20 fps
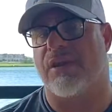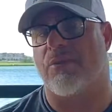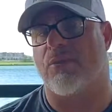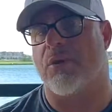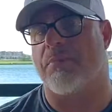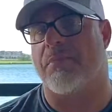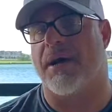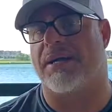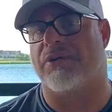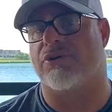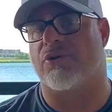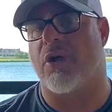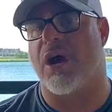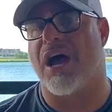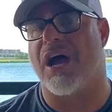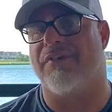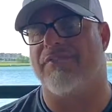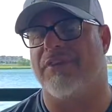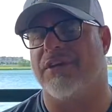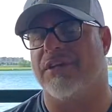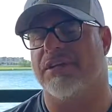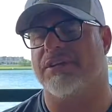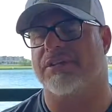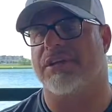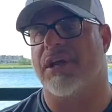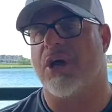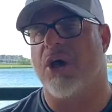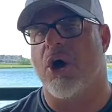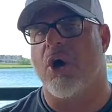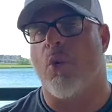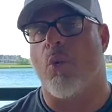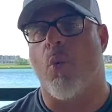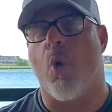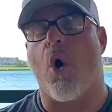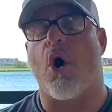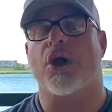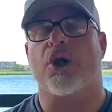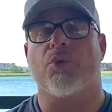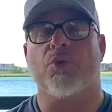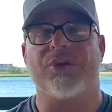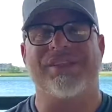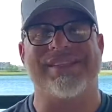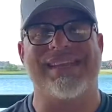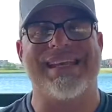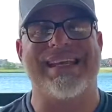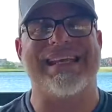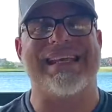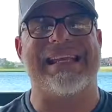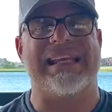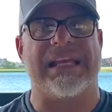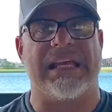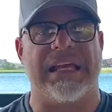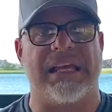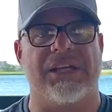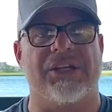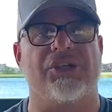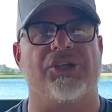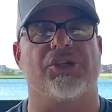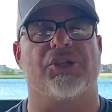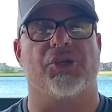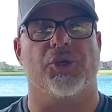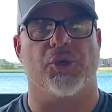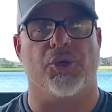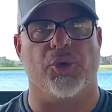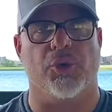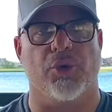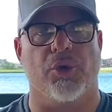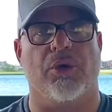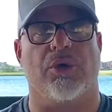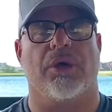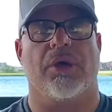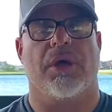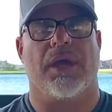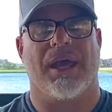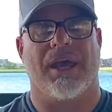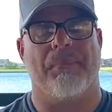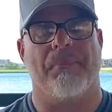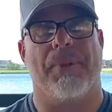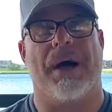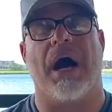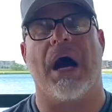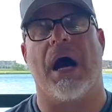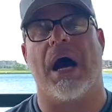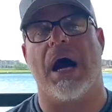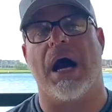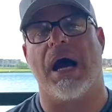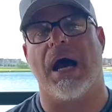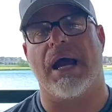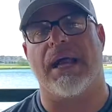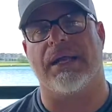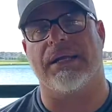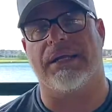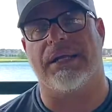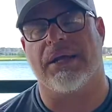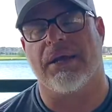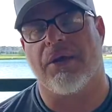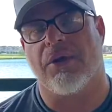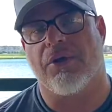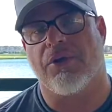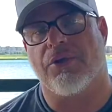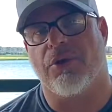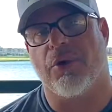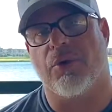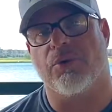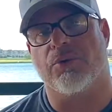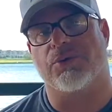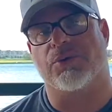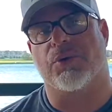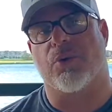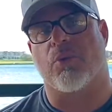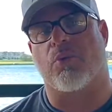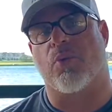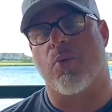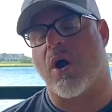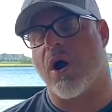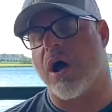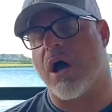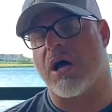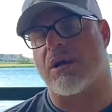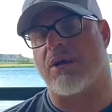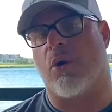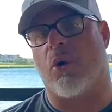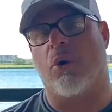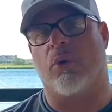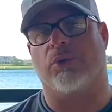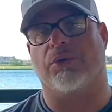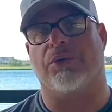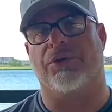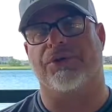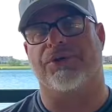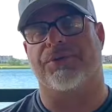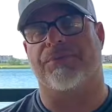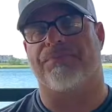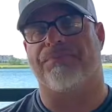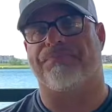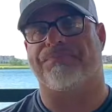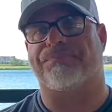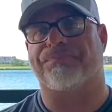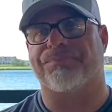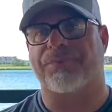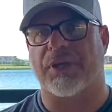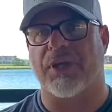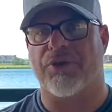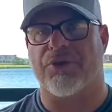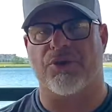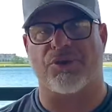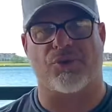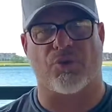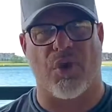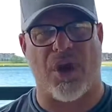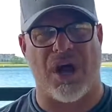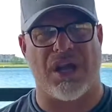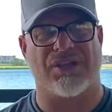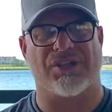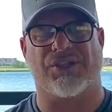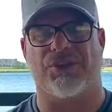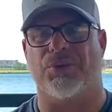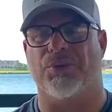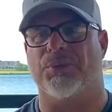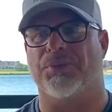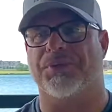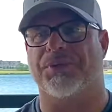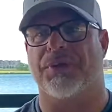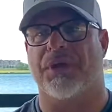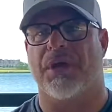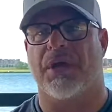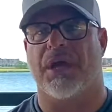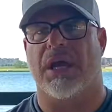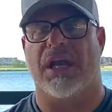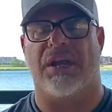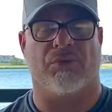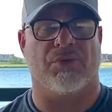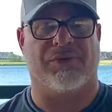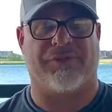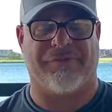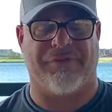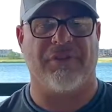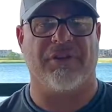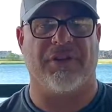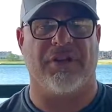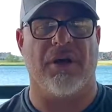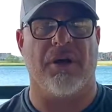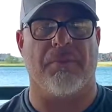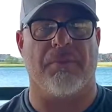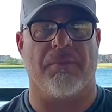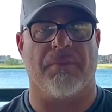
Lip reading: where my drive is, water was getting into and behind those rod holders and those rod tubes, and it was filling up